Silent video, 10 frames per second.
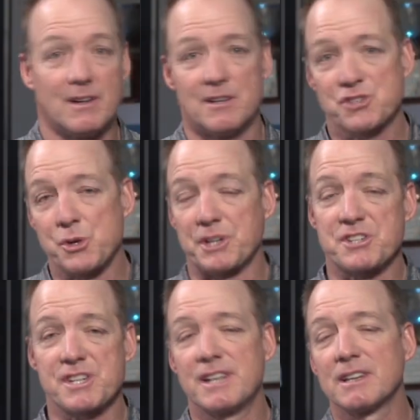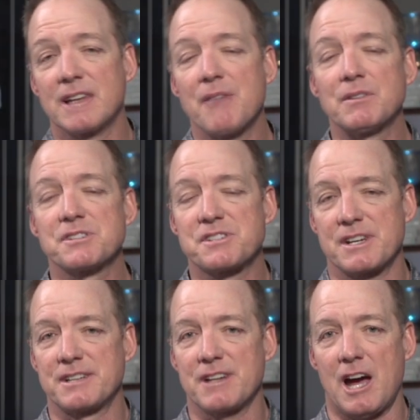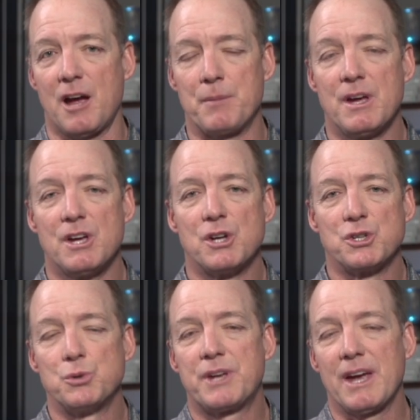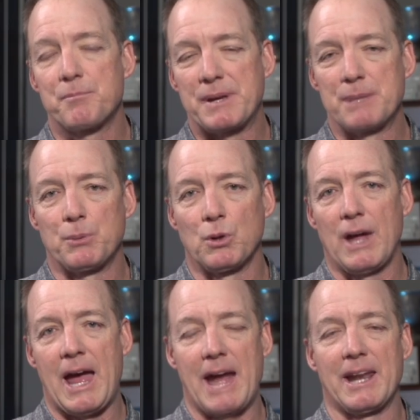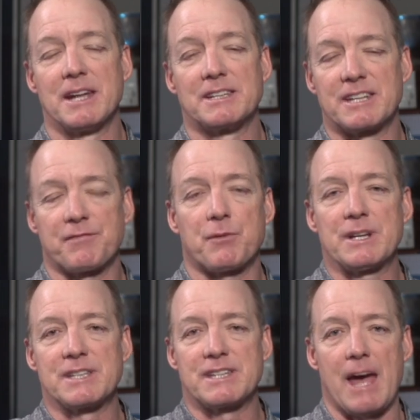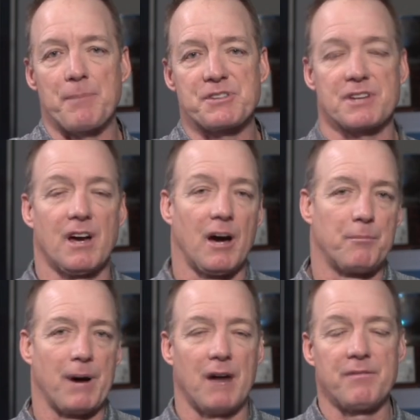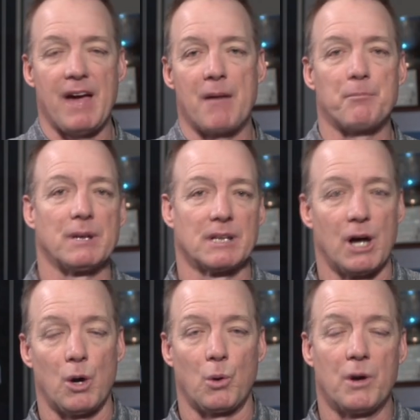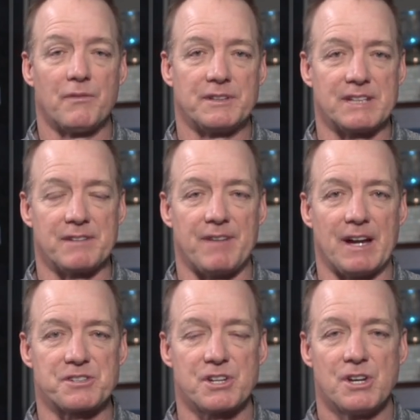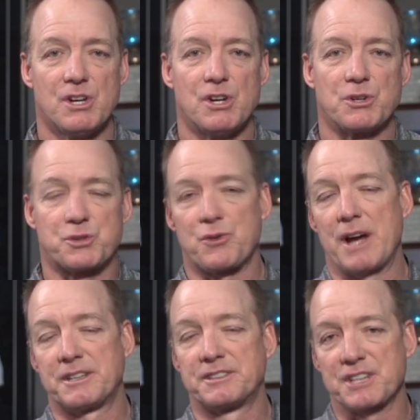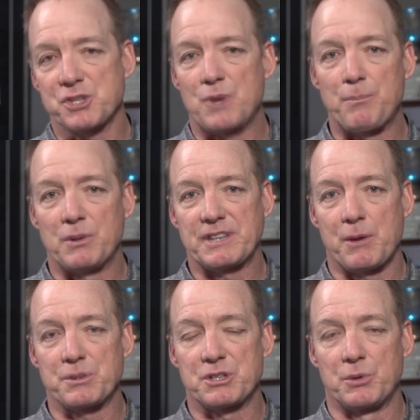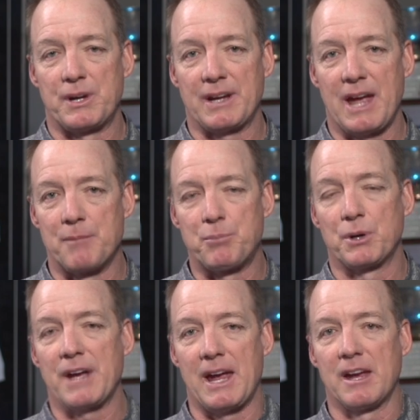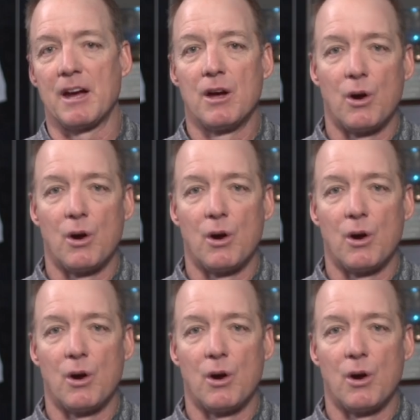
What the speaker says: So you can see levels is anytime you get people at different depths above and below the defense. You're trying to disrupt what they were doing and put a